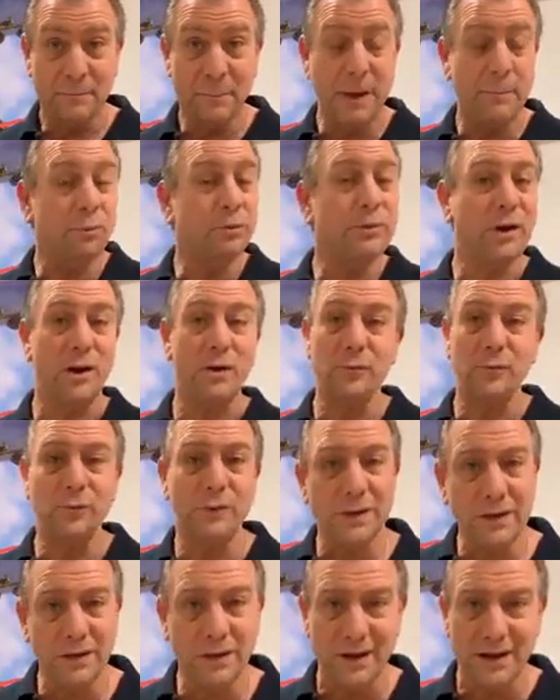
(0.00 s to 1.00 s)
People don't
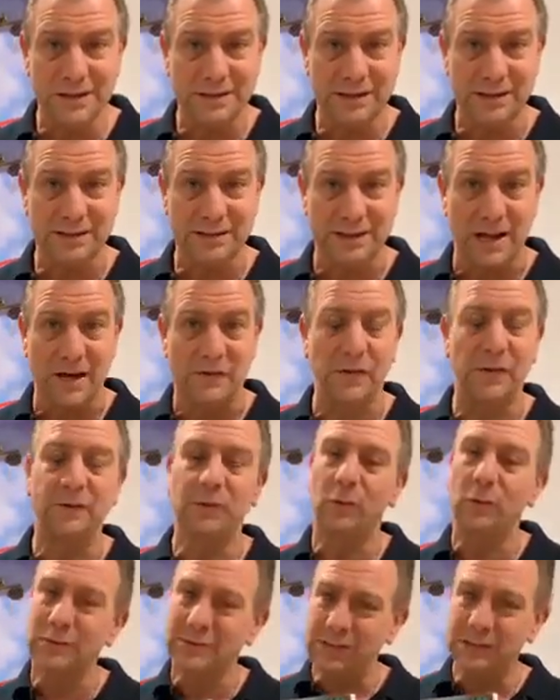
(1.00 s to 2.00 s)
realise this stuff. And
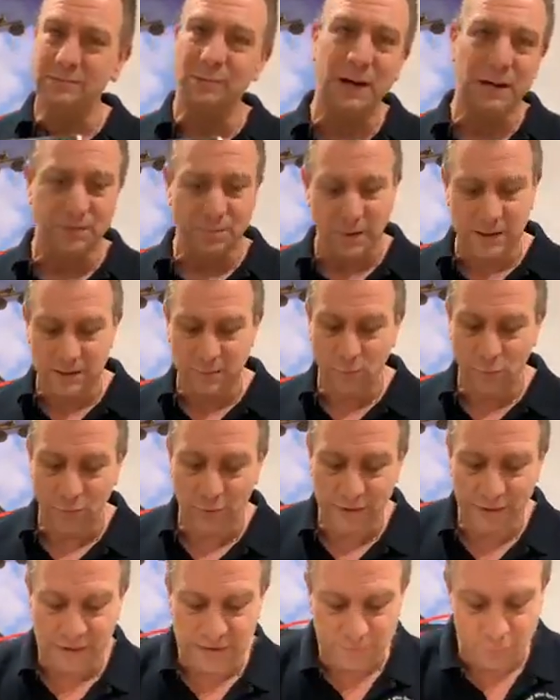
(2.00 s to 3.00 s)
of course, there's much, much
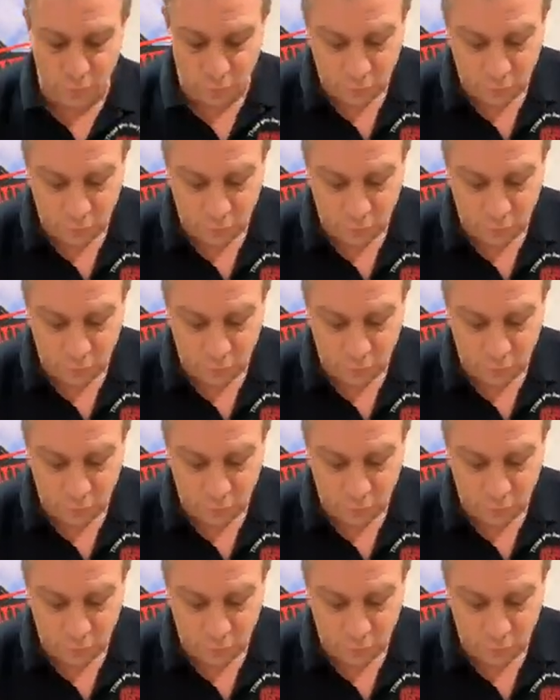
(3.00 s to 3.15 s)
more in these